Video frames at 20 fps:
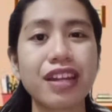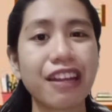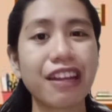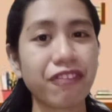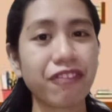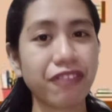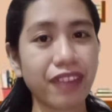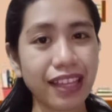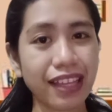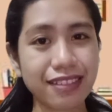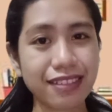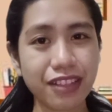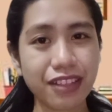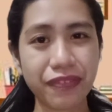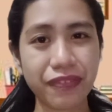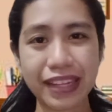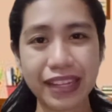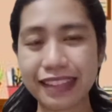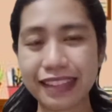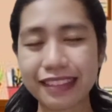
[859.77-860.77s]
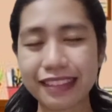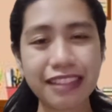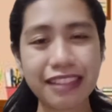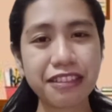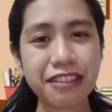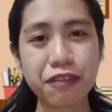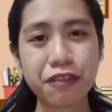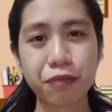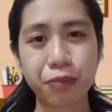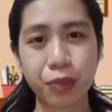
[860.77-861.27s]
reflexive and
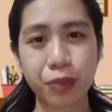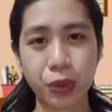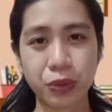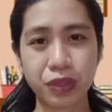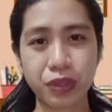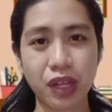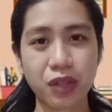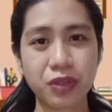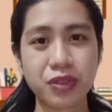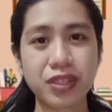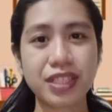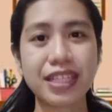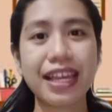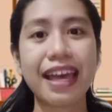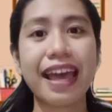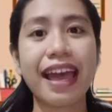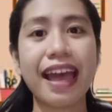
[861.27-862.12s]
intensive pronouns